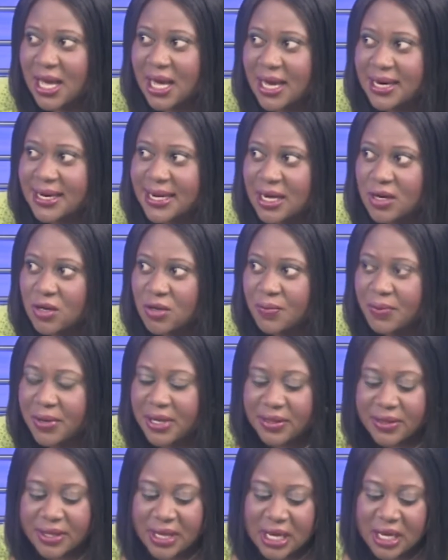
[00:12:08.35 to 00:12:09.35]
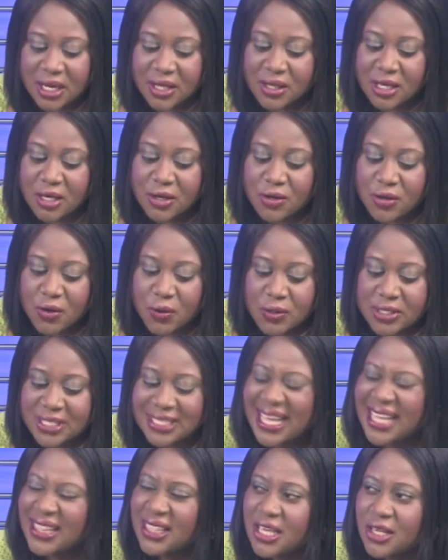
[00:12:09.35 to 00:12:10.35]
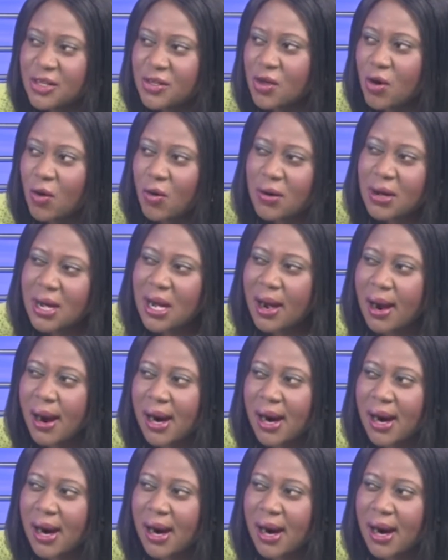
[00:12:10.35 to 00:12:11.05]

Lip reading: and helping the youths and the young